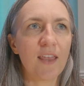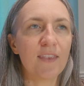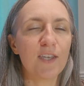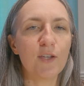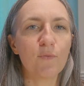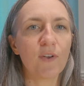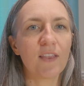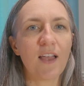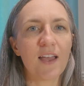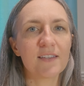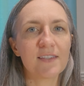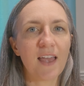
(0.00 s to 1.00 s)
and then you
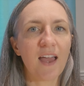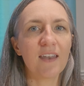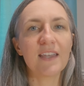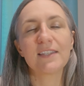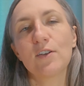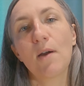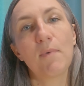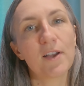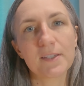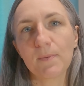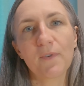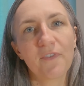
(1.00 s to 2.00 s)
realize that it's not
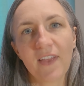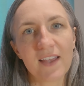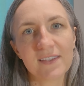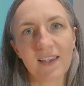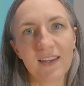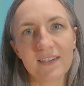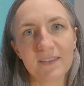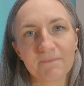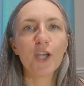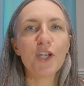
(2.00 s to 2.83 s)
possible for that site.